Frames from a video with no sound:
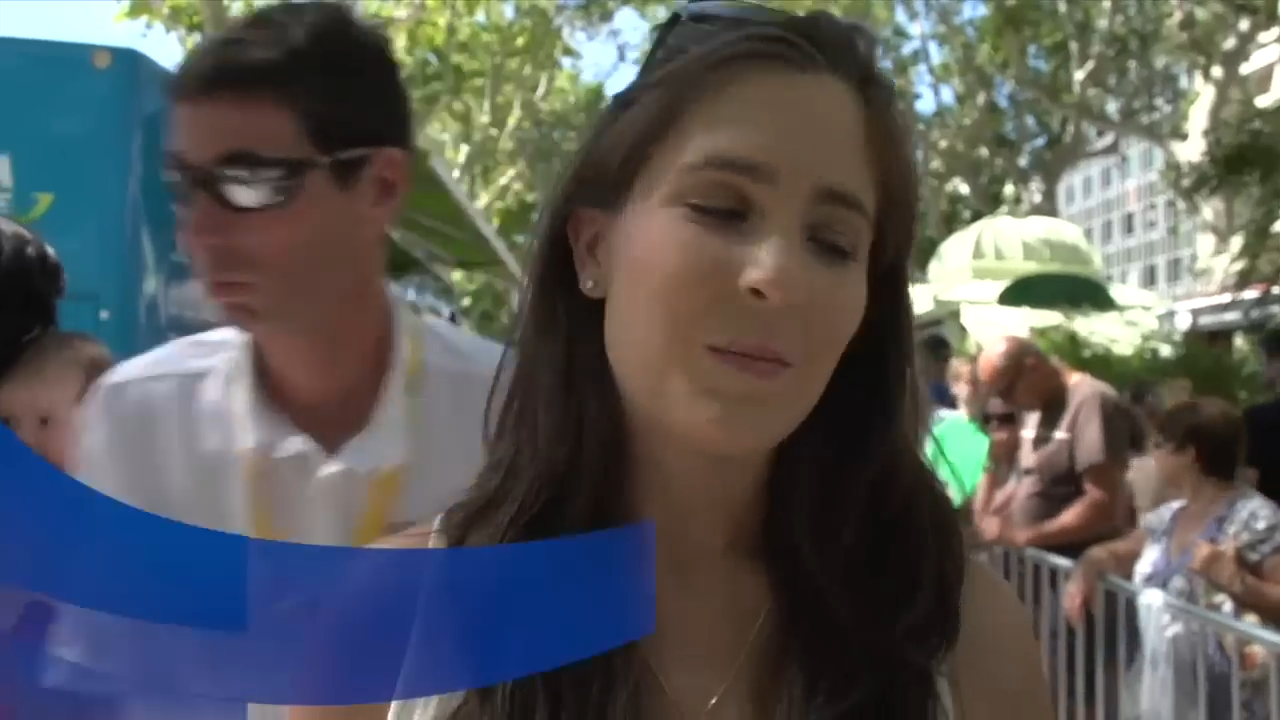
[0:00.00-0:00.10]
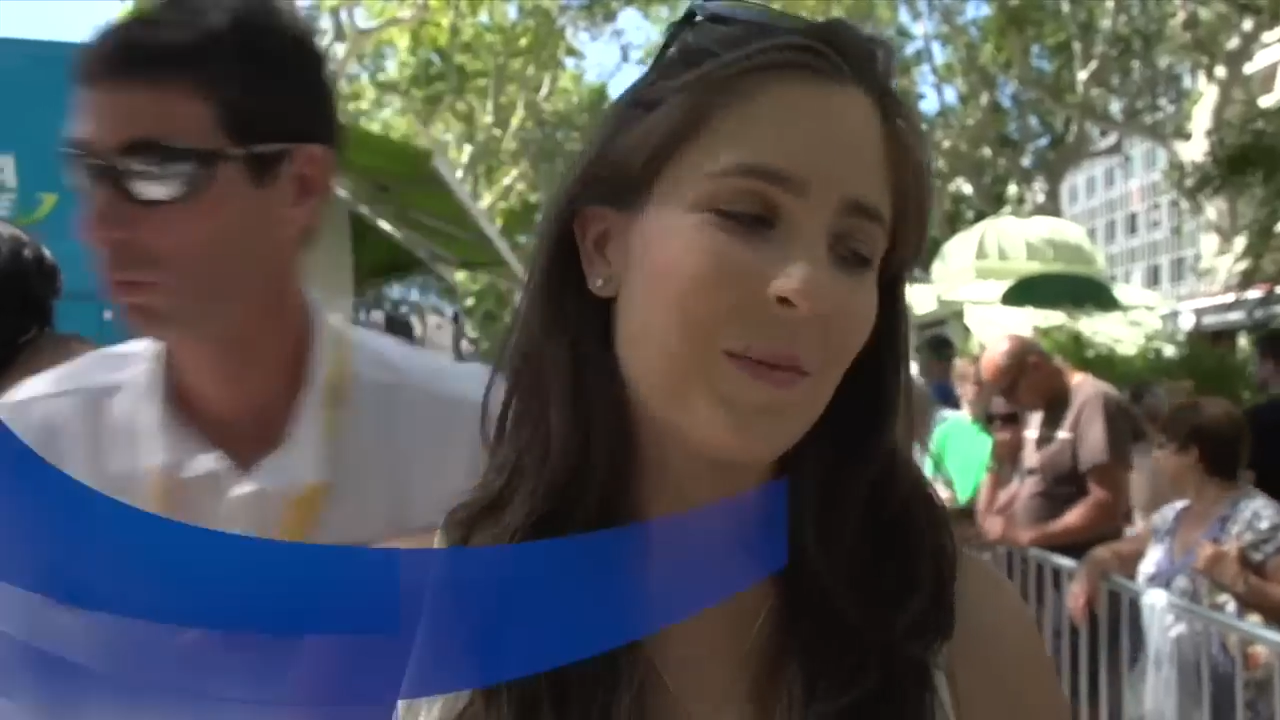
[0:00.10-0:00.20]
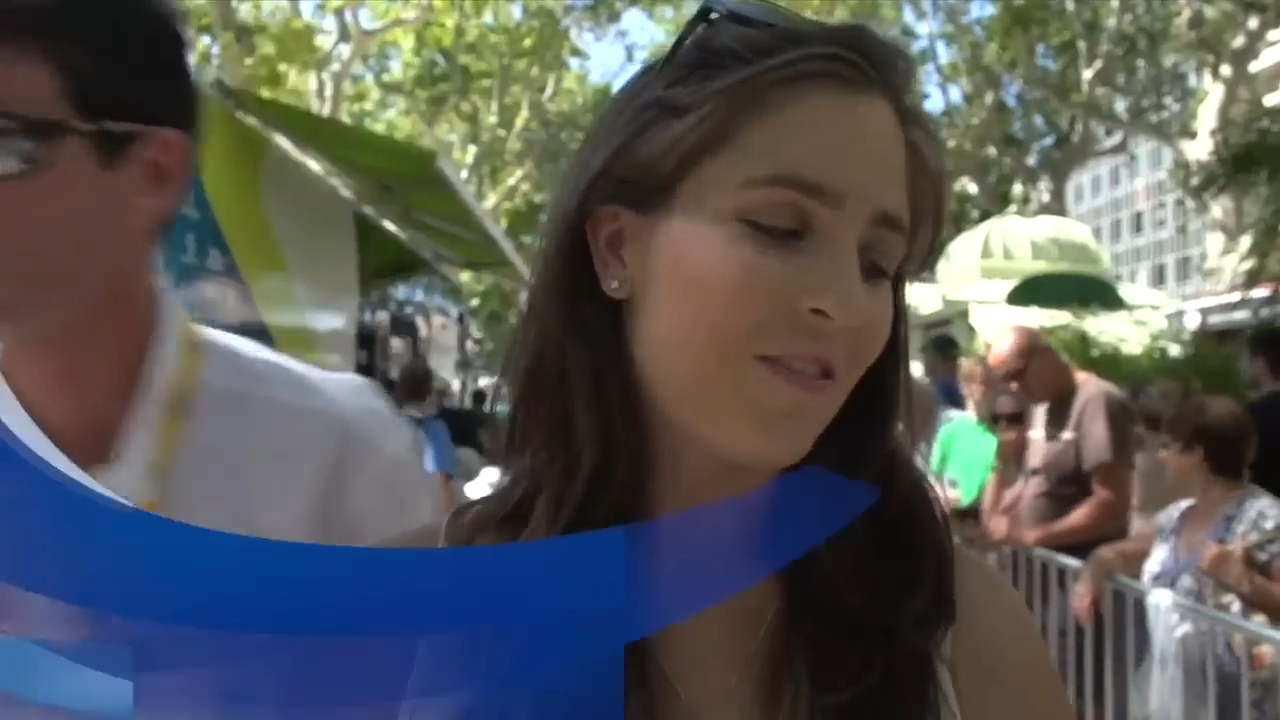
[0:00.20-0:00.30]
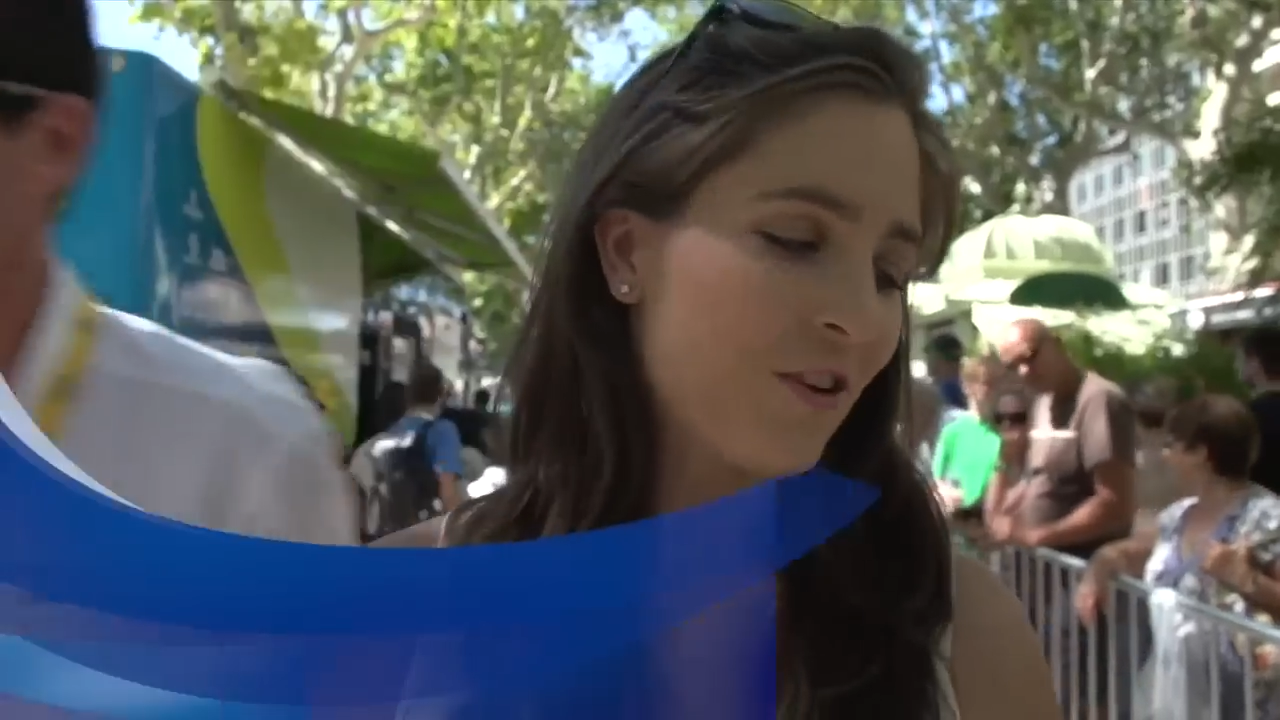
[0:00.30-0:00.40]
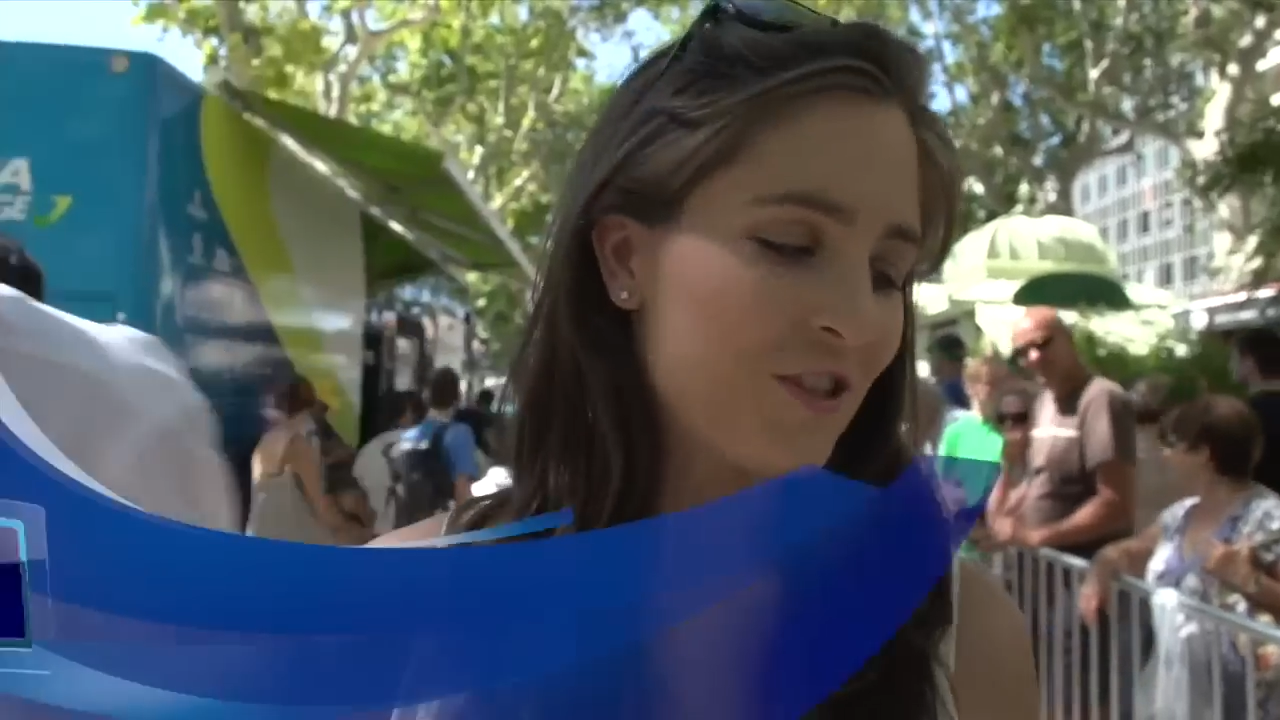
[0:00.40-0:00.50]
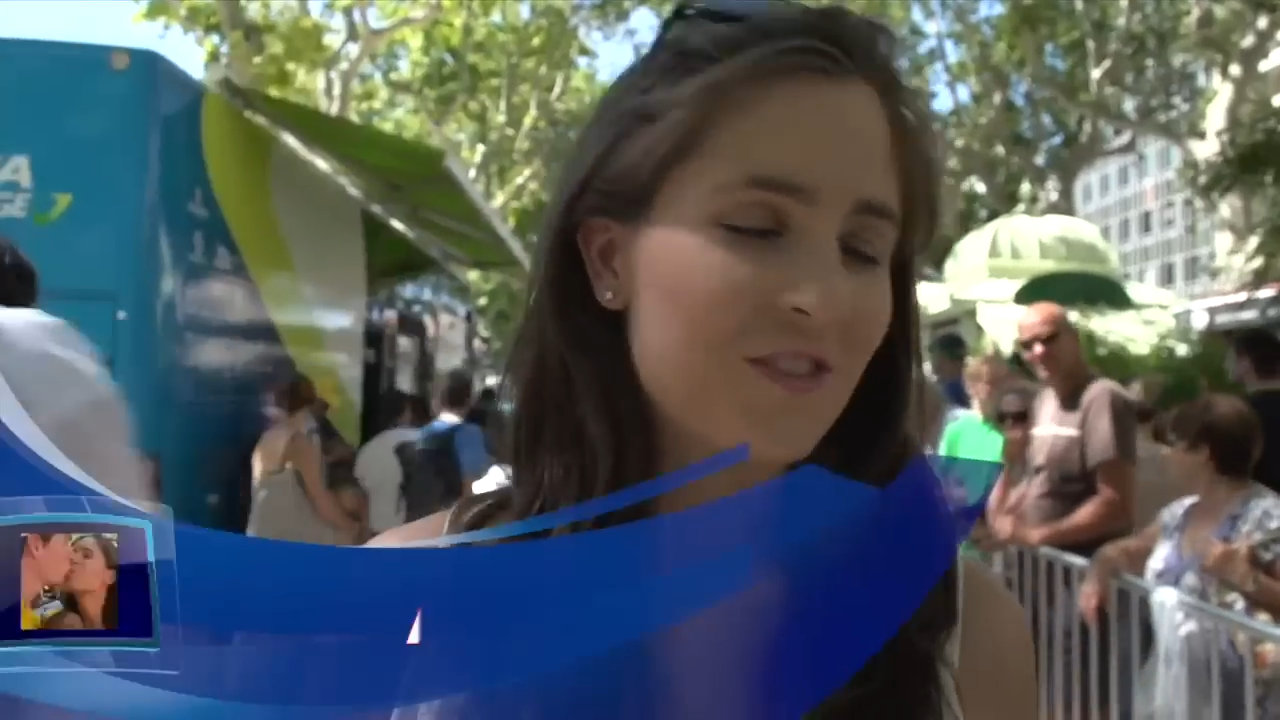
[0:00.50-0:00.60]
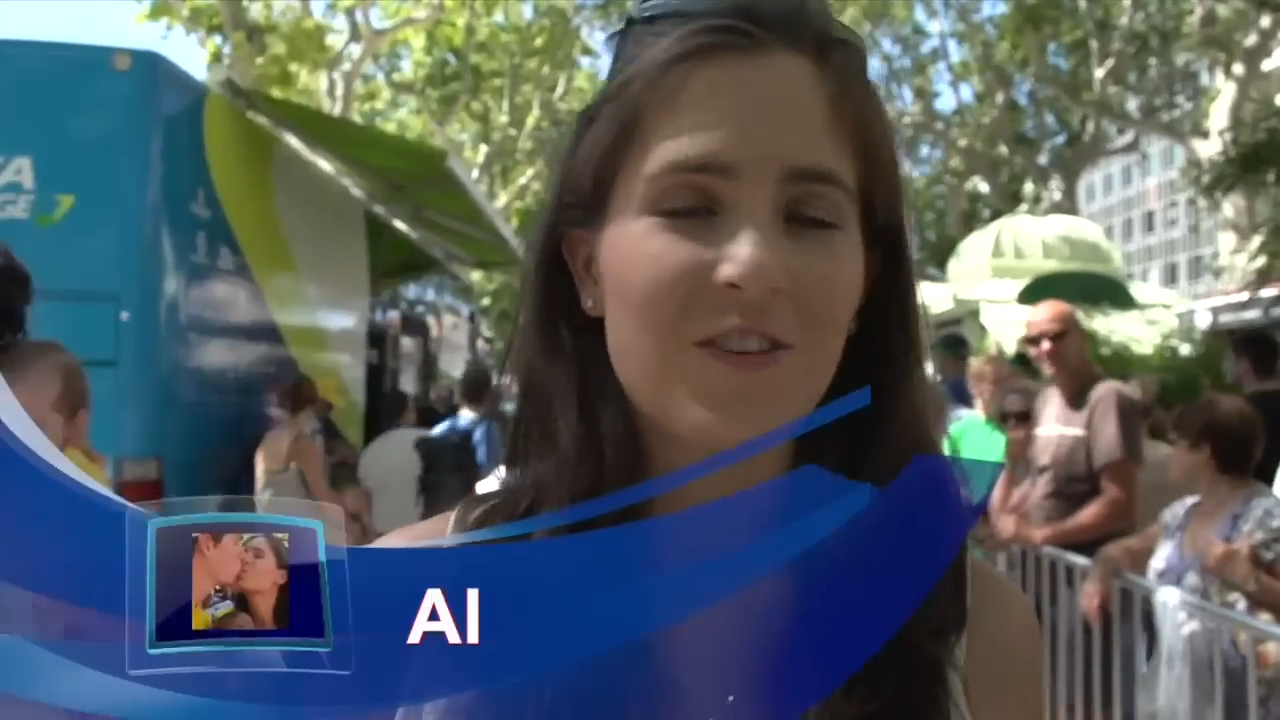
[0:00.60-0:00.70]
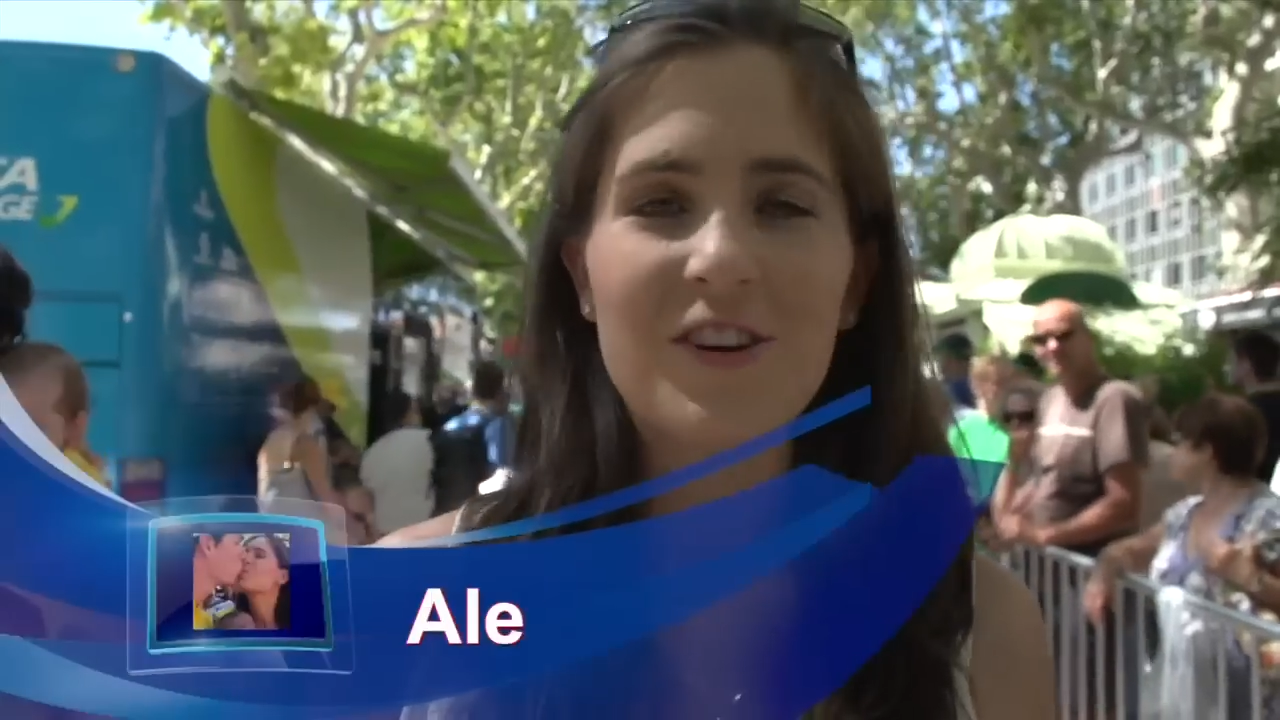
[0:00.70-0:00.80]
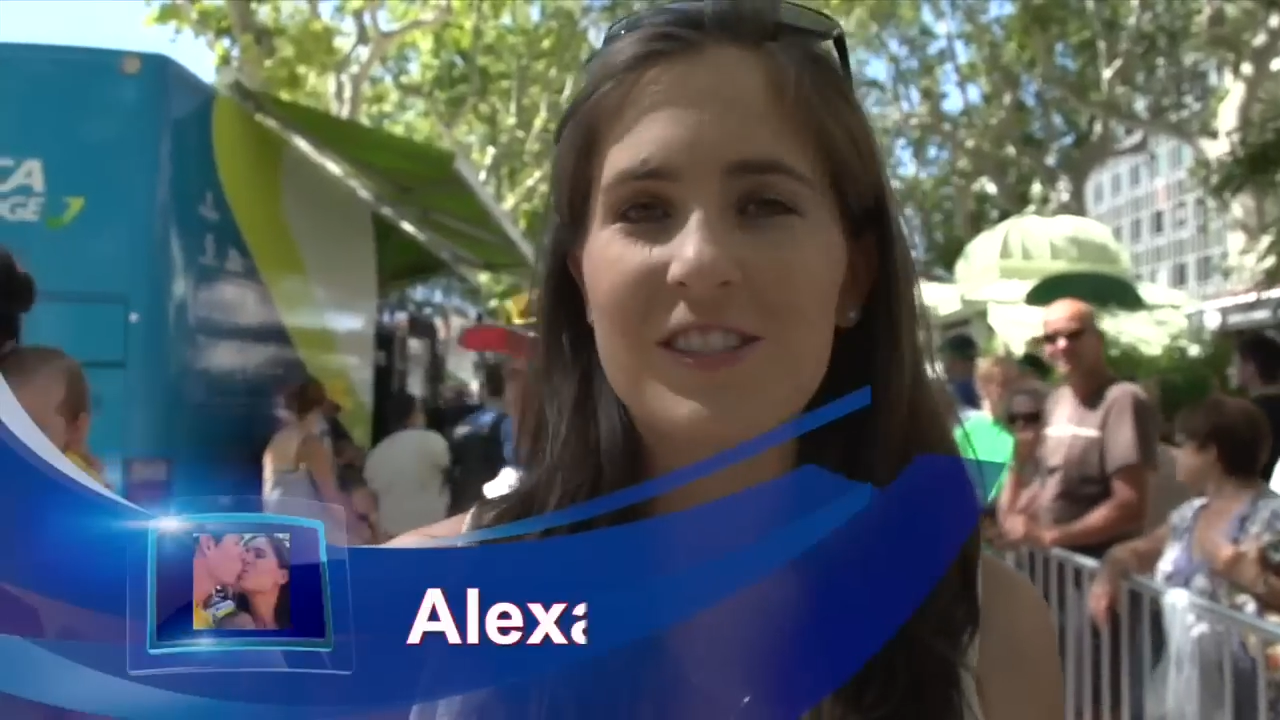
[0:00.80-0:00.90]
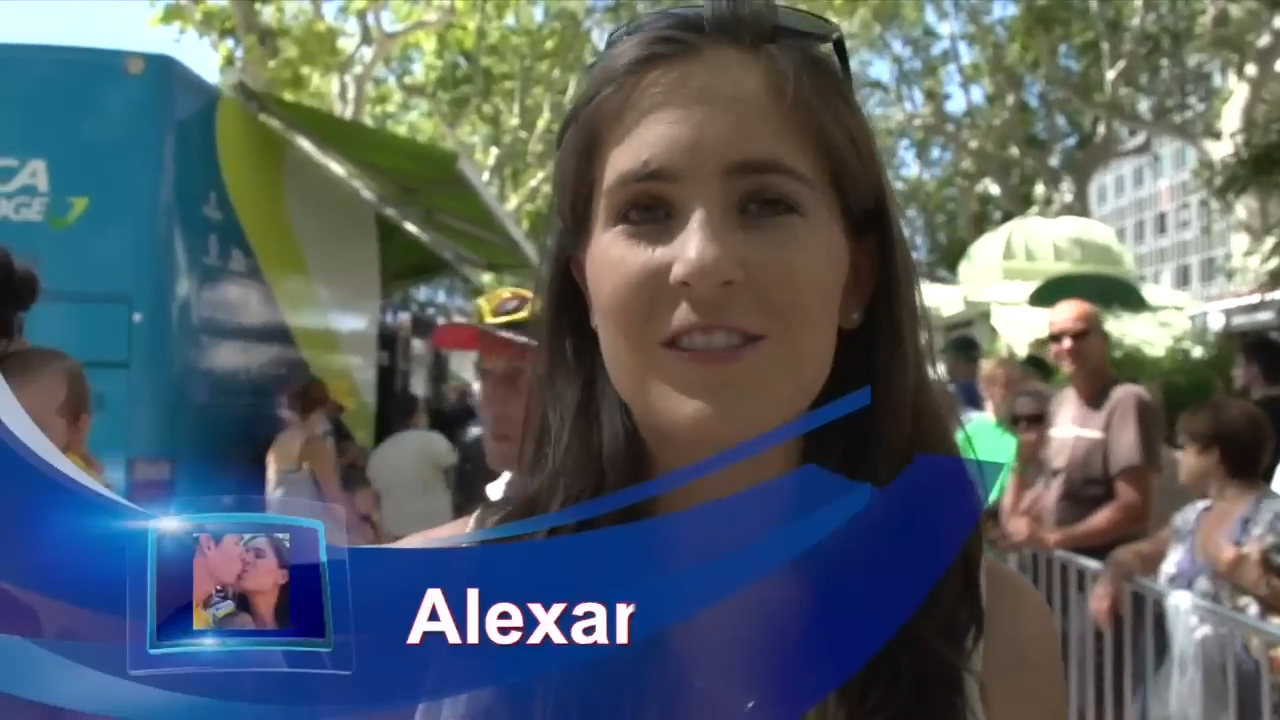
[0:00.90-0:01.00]
My phone's
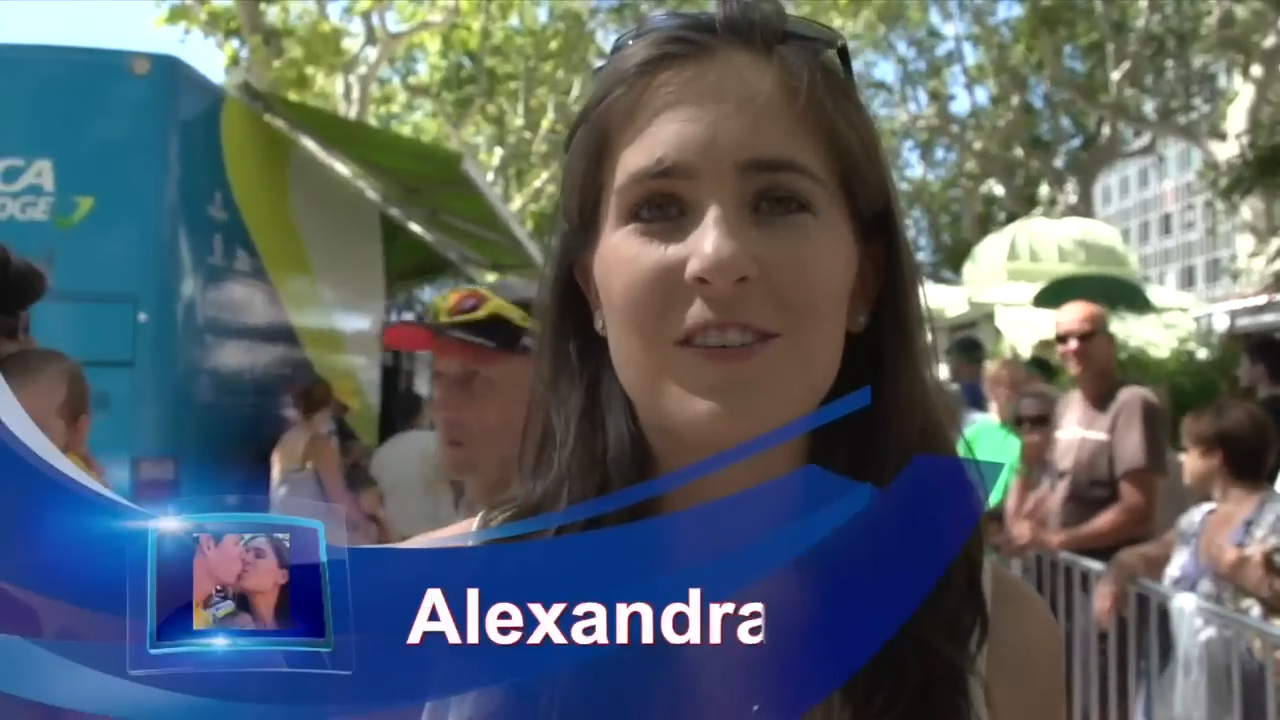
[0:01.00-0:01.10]
frozen